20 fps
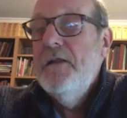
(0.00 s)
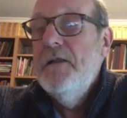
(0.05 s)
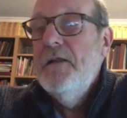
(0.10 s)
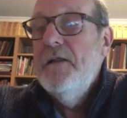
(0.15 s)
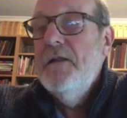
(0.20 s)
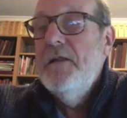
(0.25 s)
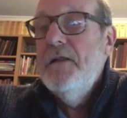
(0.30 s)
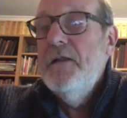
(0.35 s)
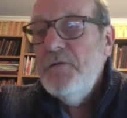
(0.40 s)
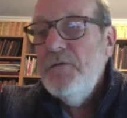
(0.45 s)

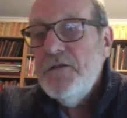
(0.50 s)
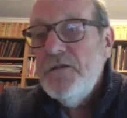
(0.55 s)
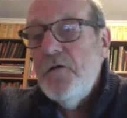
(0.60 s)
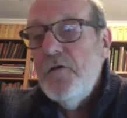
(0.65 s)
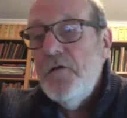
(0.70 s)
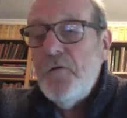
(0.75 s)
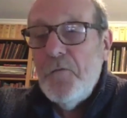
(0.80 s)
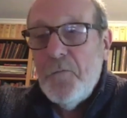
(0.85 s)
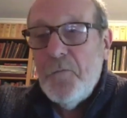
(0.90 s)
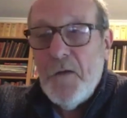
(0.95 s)
because he
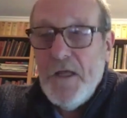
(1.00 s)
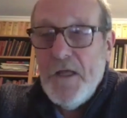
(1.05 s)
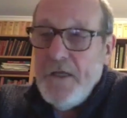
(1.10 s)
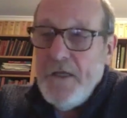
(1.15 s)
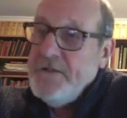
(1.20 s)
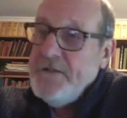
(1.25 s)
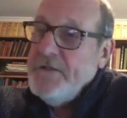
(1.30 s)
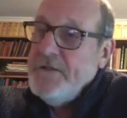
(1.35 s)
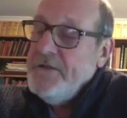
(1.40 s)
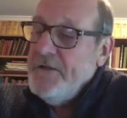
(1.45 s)
was
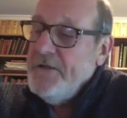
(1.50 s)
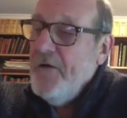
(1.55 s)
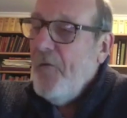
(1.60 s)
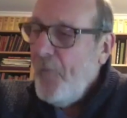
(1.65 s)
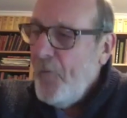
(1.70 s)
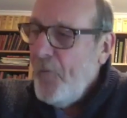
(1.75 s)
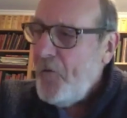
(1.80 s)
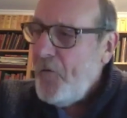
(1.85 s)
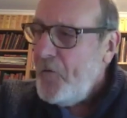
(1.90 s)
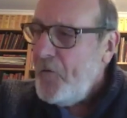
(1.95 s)
always,
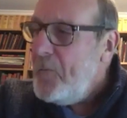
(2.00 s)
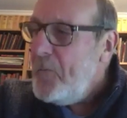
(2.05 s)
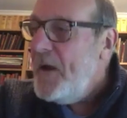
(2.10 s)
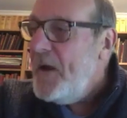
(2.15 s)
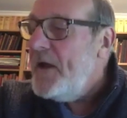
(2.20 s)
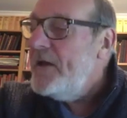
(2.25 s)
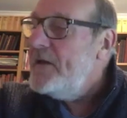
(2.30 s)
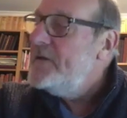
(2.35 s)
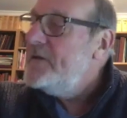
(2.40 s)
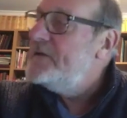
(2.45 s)

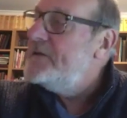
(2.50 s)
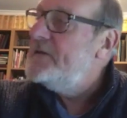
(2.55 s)
always